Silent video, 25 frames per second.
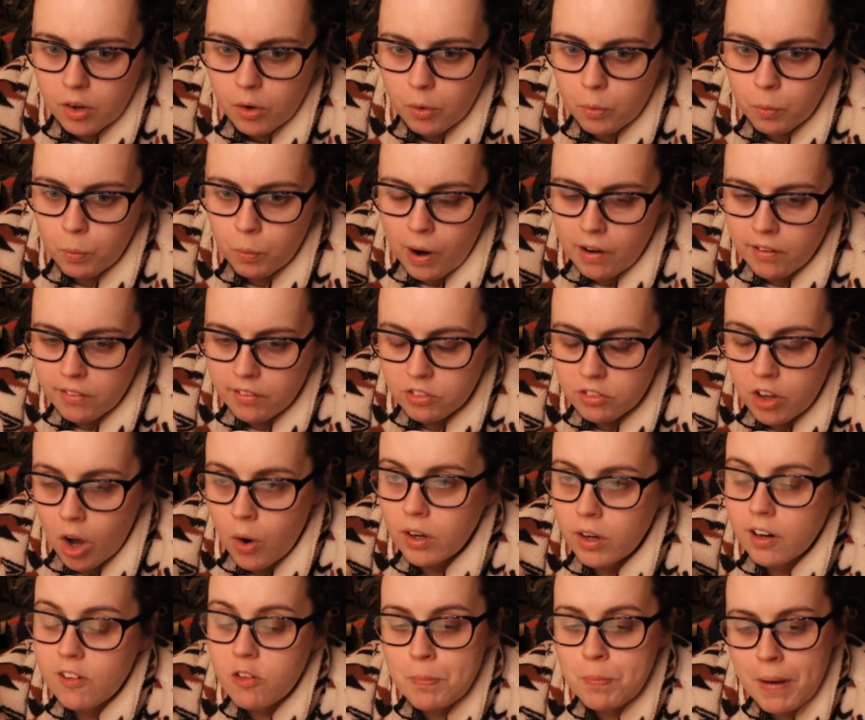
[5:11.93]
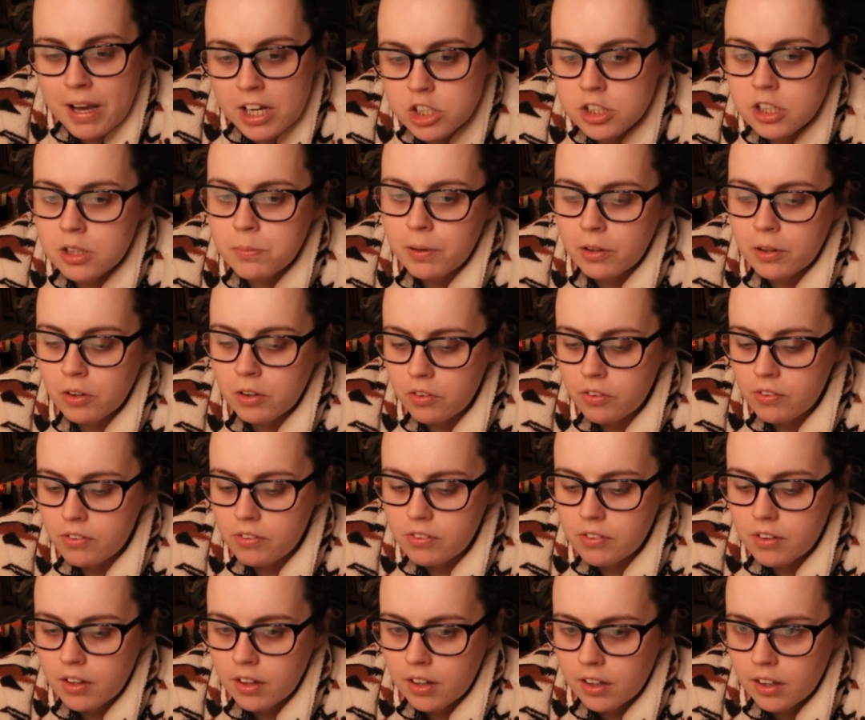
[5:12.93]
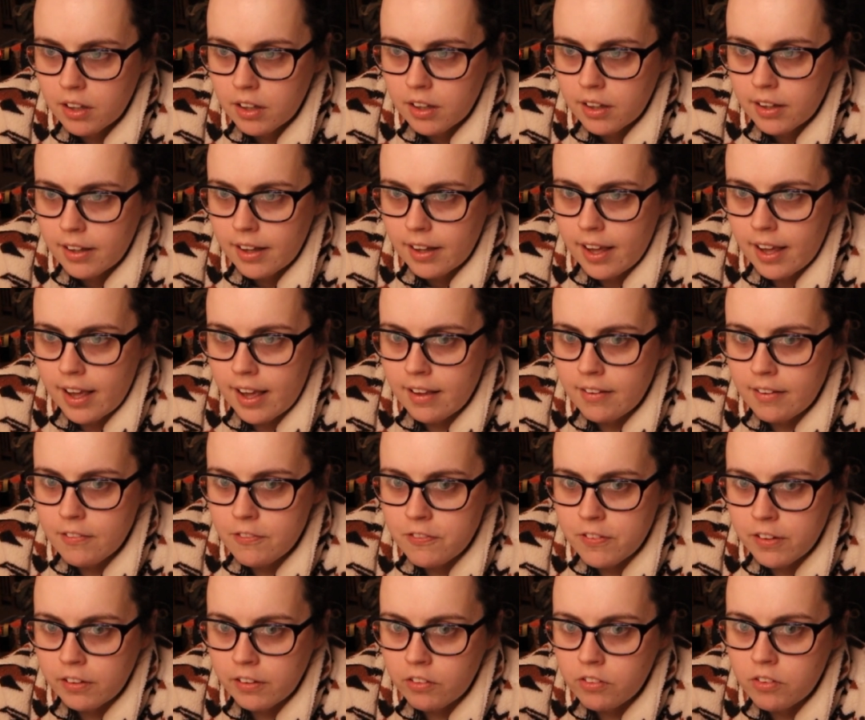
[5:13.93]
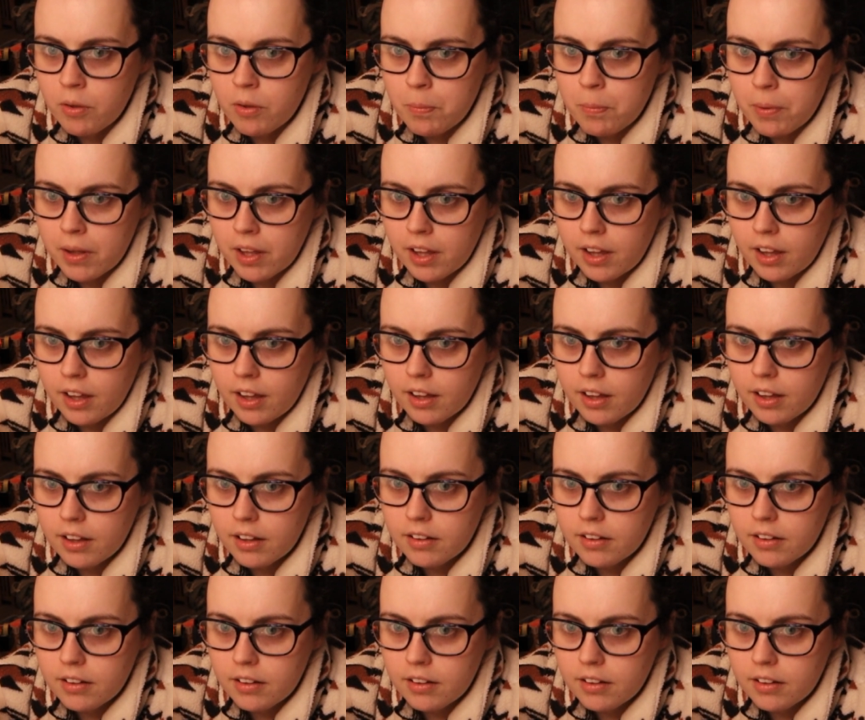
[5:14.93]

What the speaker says: where it's going, especially because it feels a bit